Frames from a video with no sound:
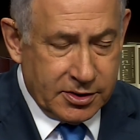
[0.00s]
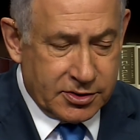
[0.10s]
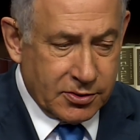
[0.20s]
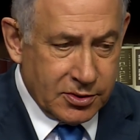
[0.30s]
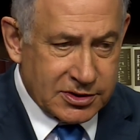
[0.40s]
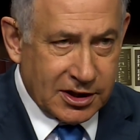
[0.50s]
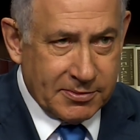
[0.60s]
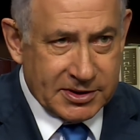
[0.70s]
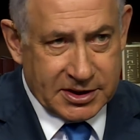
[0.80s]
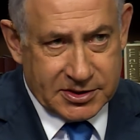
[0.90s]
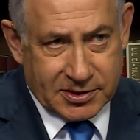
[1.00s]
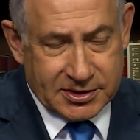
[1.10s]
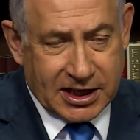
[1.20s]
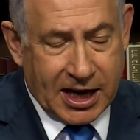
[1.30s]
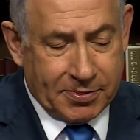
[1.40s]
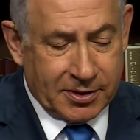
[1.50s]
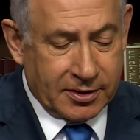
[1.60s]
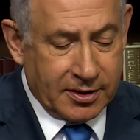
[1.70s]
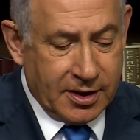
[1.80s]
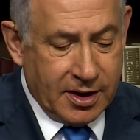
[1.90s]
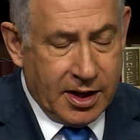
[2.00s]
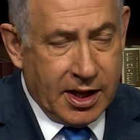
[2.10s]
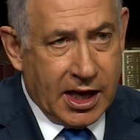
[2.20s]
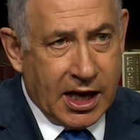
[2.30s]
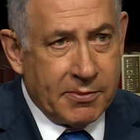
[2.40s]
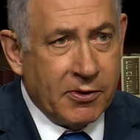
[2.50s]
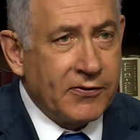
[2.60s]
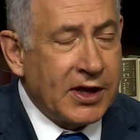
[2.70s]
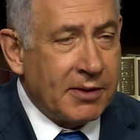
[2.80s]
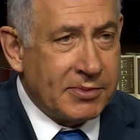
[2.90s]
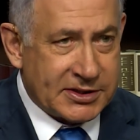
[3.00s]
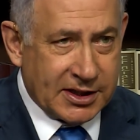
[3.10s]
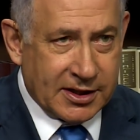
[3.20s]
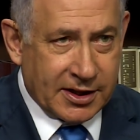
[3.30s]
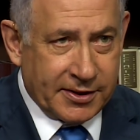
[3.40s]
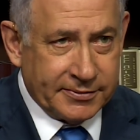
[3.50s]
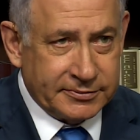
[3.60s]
Jerusalem as Israel's capital and moved the embassy there,